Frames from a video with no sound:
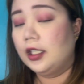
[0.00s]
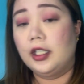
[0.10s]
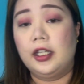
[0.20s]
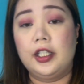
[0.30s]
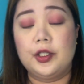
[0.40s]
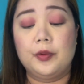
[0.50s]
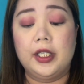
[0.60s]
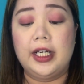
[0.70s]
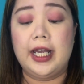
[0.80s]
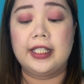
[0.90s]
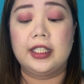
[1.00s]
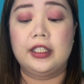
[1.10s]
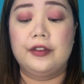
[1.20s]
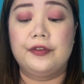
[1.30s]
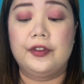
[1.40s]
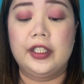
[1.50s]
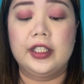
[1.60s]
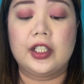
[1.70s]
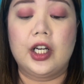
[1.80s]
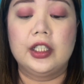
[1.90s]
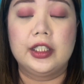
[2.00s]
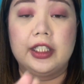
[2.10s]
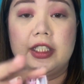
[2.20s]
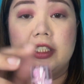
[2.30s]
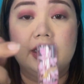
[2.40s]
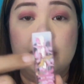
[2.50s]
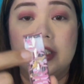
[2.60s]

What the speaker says: This one has a different colored